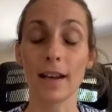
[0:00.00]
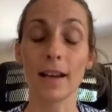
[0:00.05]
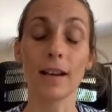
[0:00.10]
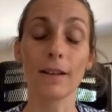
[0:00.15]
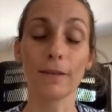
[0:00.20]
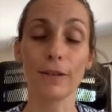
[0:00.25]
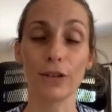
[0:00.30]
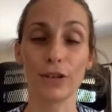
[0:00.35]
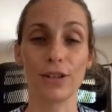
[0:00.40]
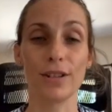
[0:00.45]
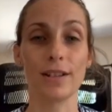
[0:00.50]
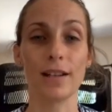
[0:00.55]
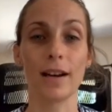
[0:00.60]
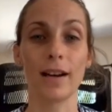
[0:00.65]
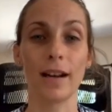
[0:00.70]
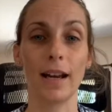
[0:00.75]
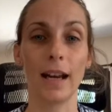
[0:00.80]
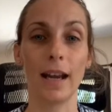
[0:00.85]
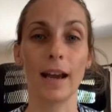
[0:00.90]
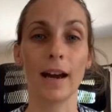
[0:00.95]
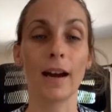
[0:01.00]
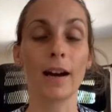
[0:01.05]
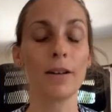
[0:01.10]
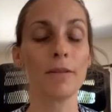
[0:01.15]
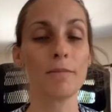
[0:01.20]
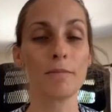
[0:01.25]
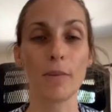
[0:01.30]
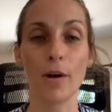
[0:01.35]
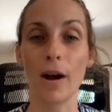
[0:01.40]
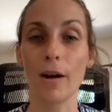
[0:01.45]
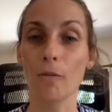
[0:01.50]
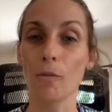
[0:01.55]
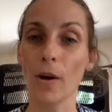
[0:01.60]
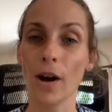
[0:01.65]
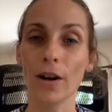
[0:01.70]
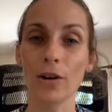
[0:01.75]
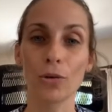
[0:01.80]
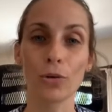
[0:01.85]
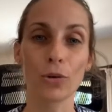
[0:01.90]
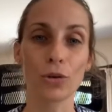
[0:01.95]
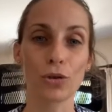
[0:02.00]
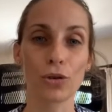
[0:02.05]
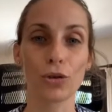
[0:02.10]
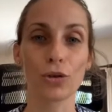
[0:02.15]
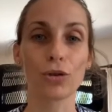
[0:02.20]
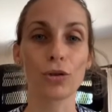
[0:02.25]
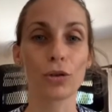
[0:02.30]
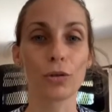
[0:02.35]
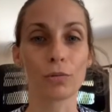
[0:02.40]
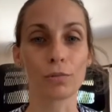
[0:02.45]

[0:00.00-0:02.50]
if you're starting out, buy 1 or 2